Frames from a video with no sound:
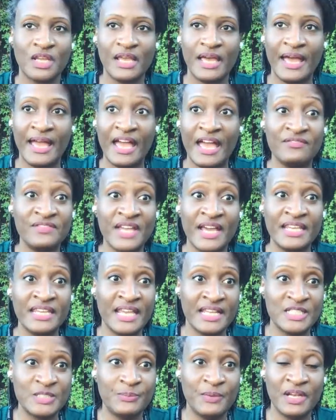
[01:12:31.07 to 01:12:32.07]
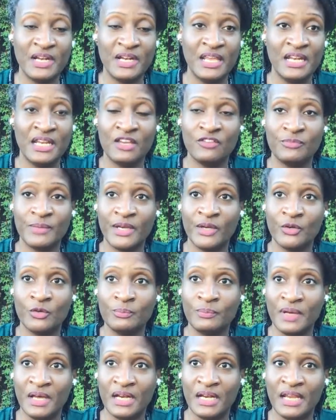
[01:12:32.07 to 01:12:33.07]
I have not yet spent any of my own
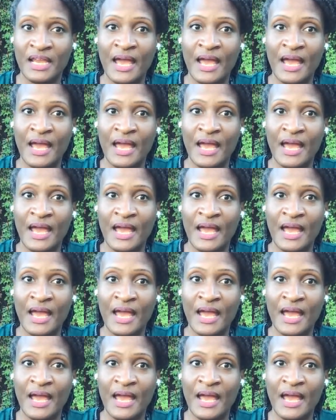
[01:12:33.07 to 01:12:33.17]
money.